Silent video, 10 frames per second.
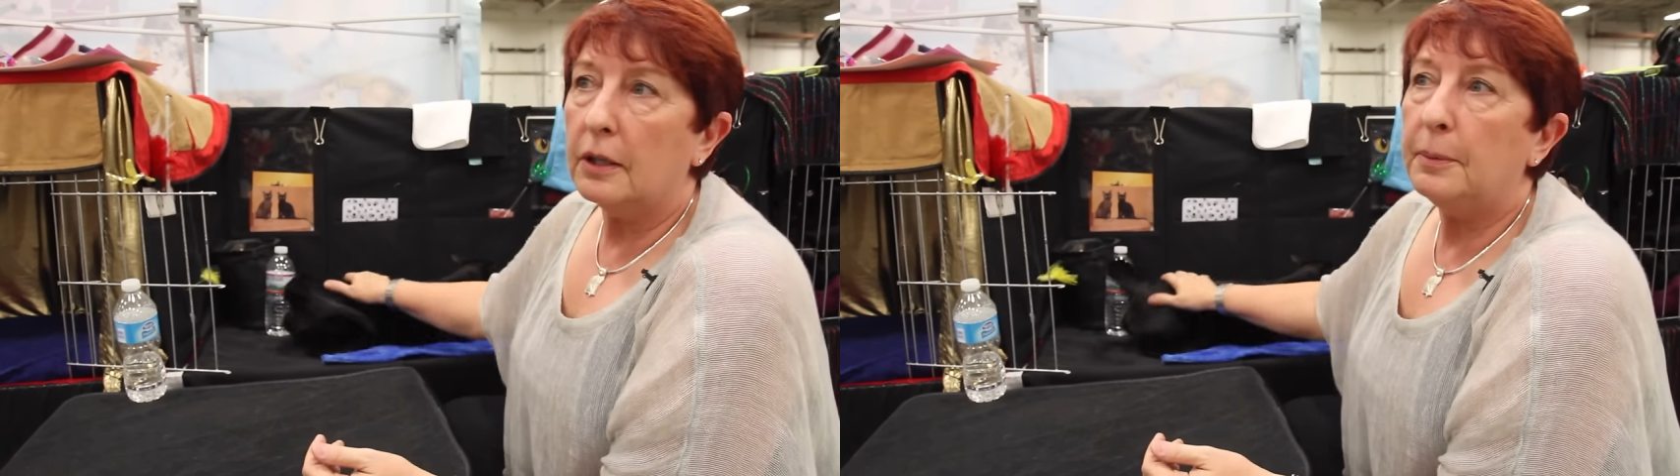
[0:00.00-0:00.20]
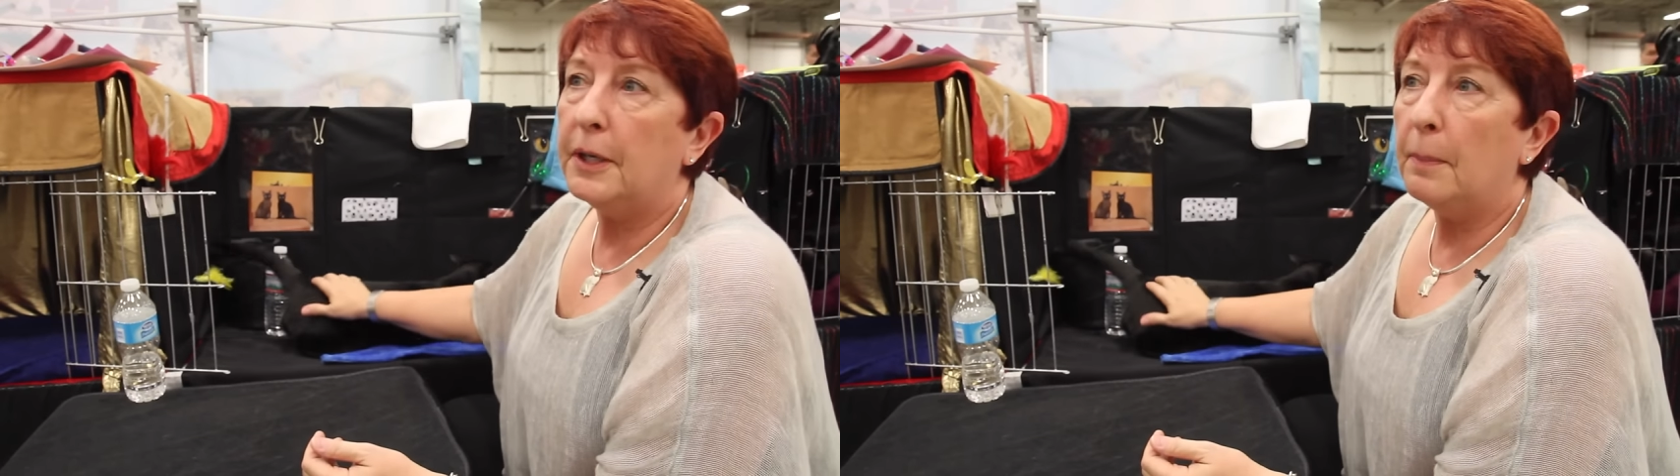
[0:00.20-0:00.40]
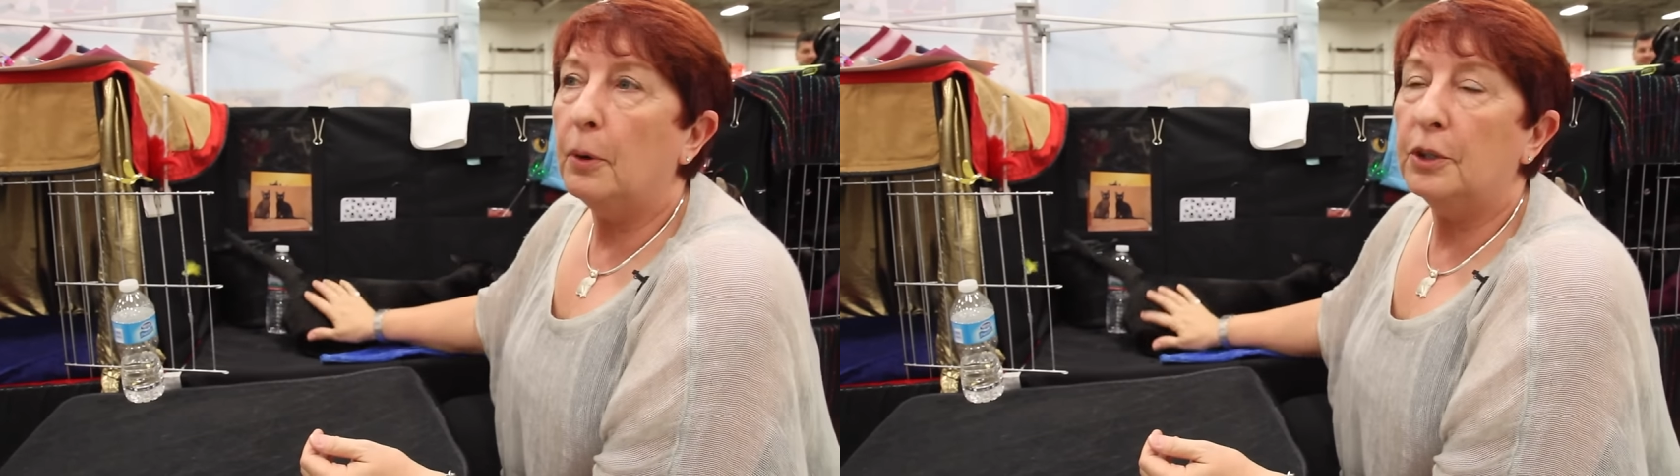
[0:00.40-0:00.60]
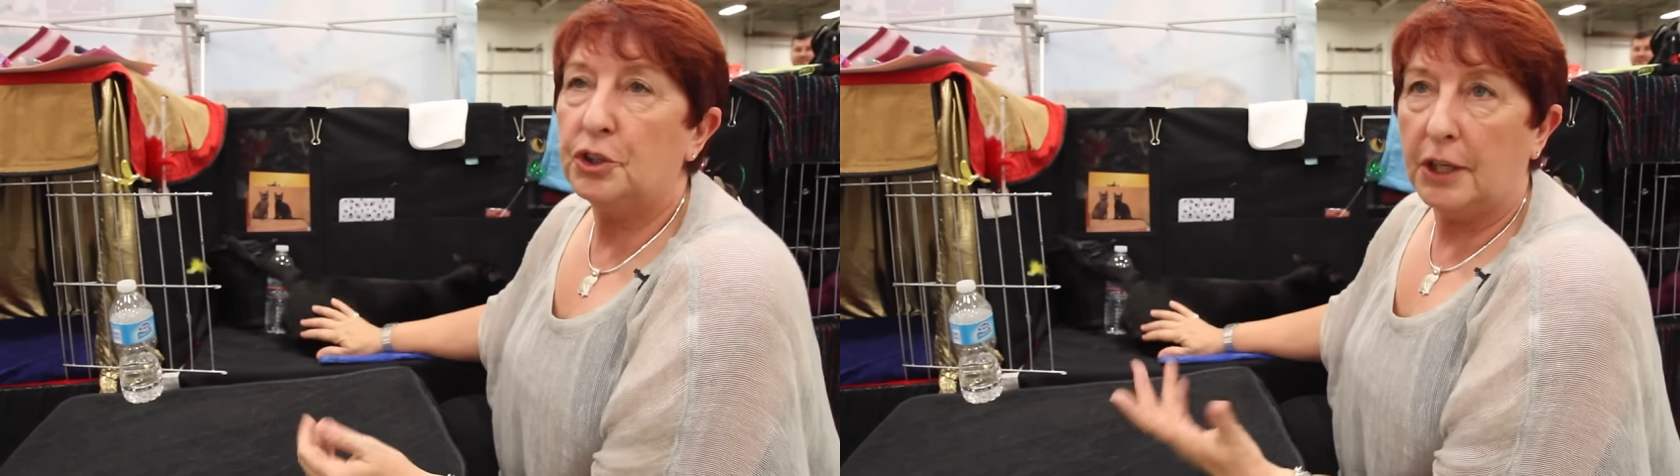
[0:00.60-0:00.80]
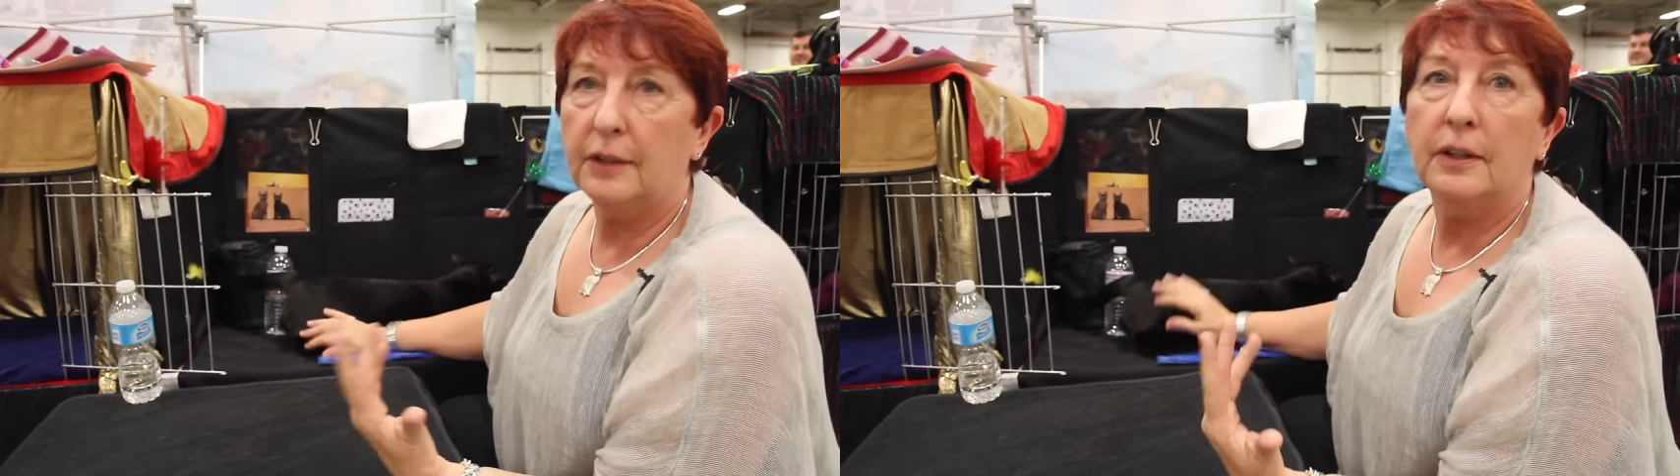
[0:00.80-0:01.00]
going to be up on
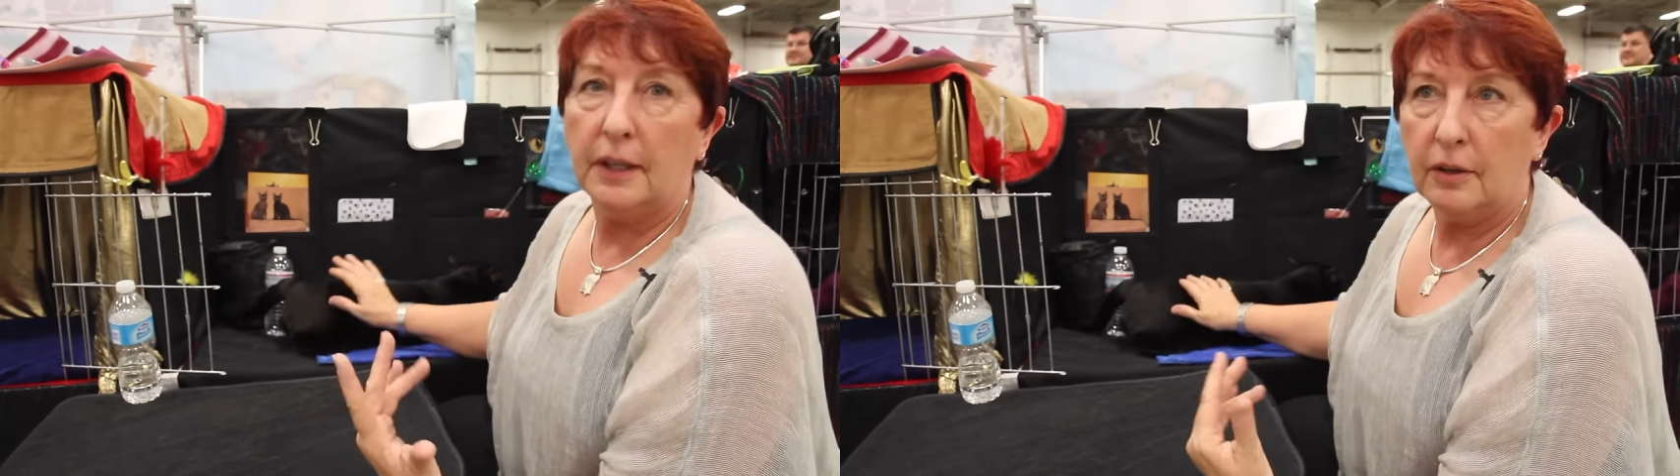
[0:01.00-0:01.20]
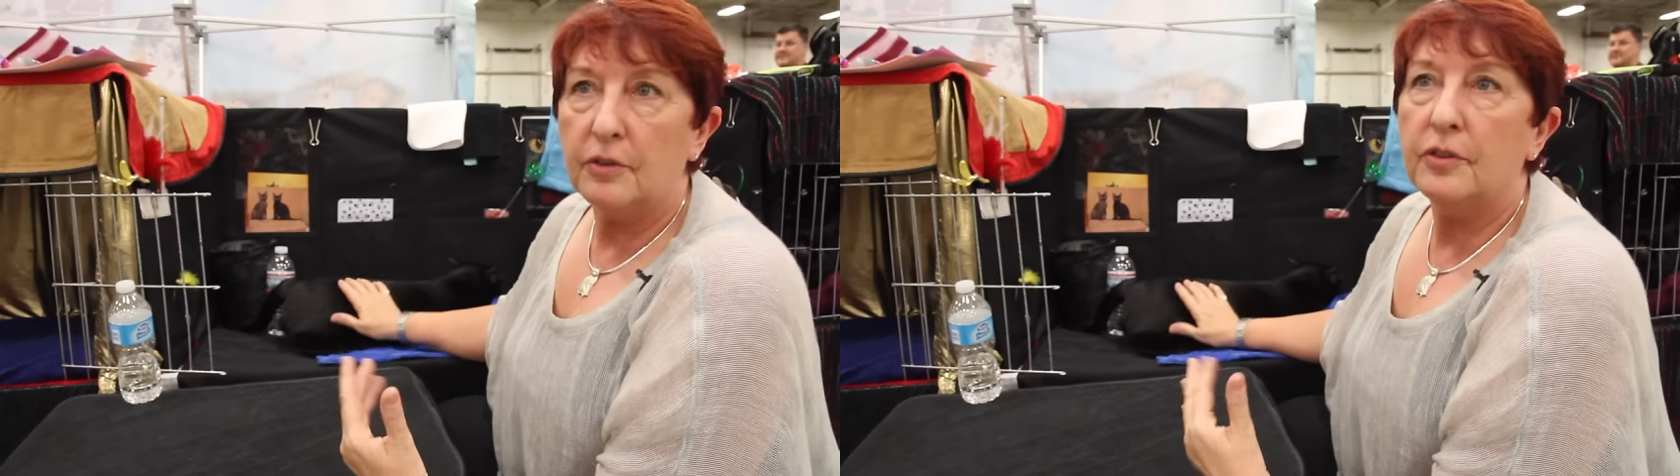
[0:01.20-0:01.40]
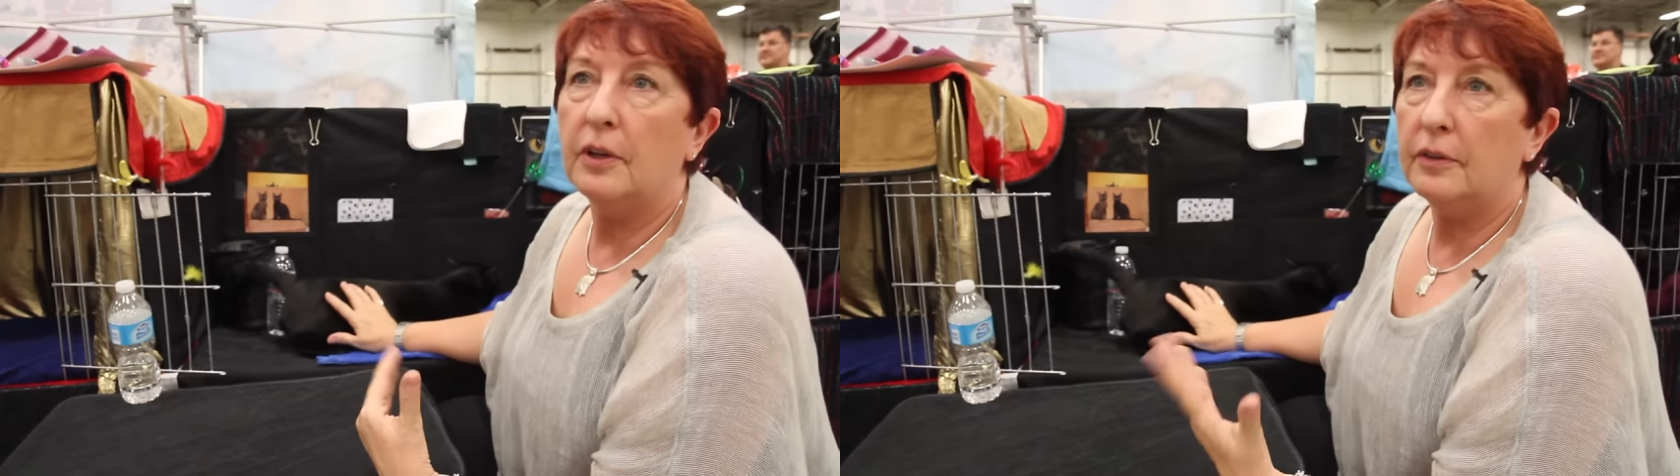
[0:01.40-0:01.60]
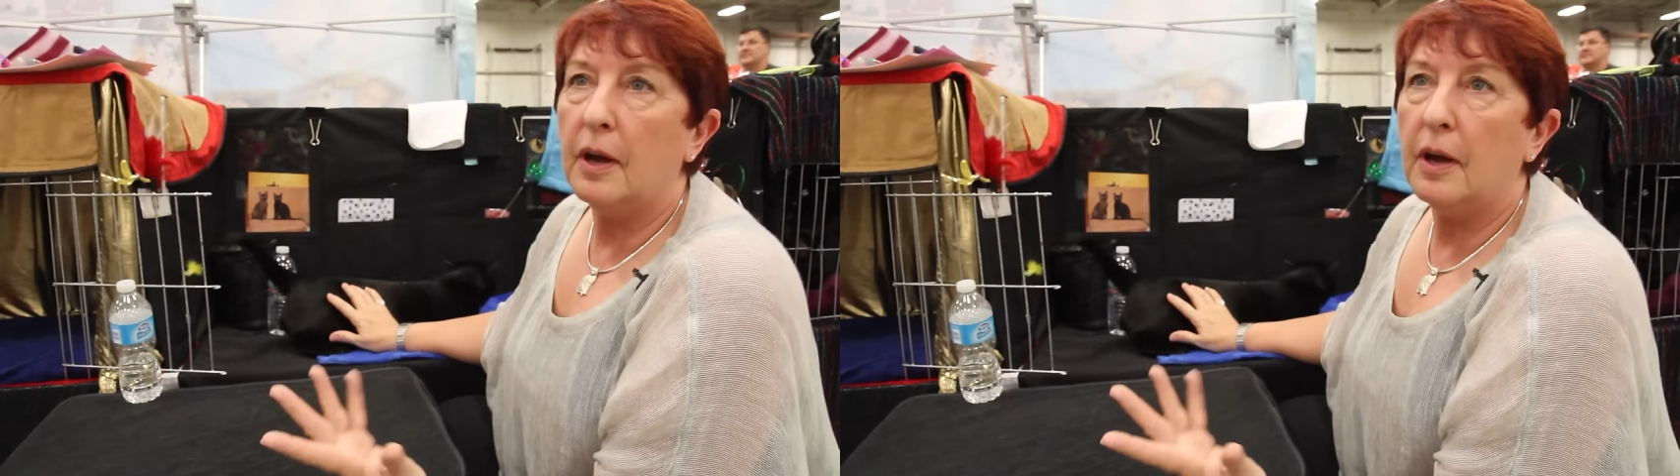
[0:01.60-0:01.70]
chandeliers and on